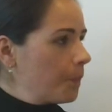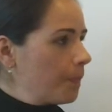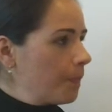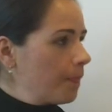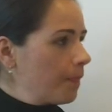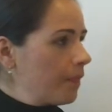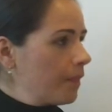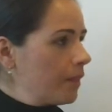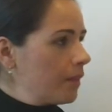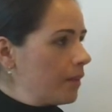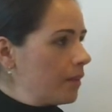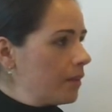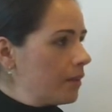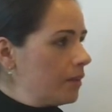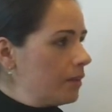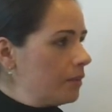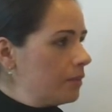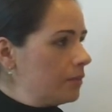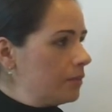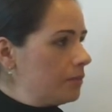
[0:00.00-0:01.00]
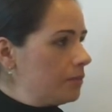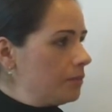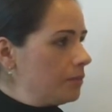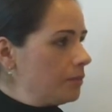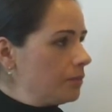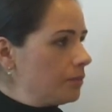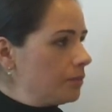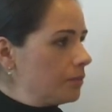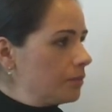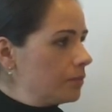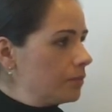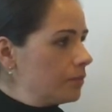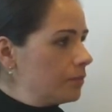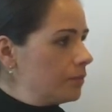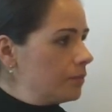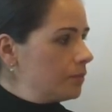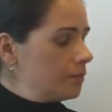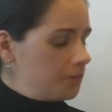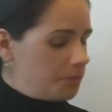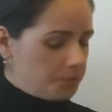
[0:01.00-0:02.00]

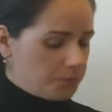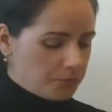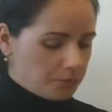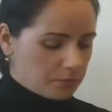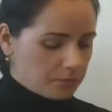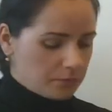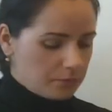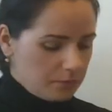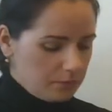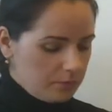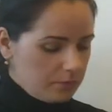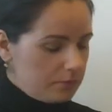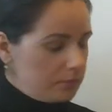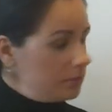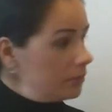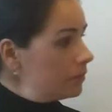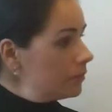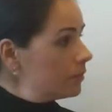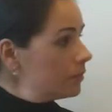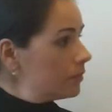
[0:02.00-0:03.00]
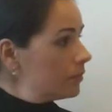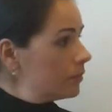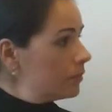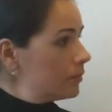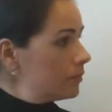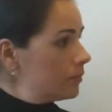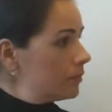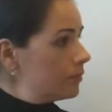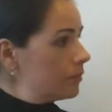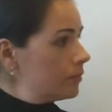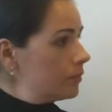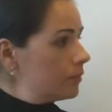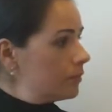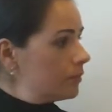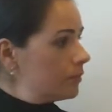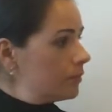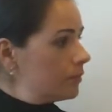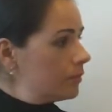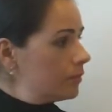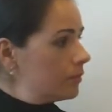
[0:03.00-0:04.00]

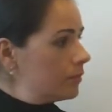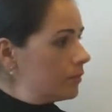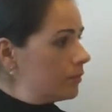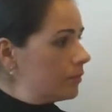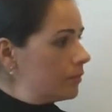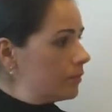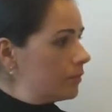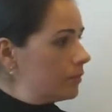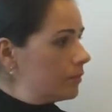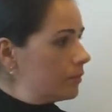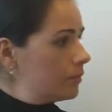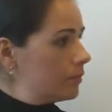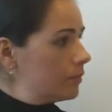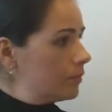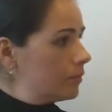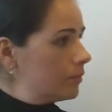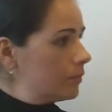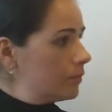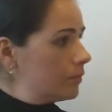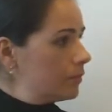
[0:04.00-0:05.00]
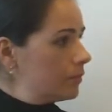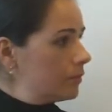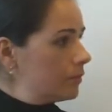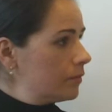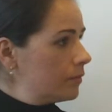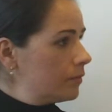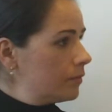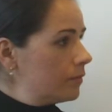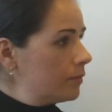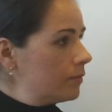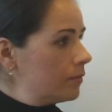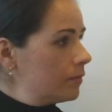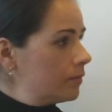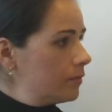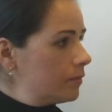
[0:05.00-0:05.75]
(not speaking)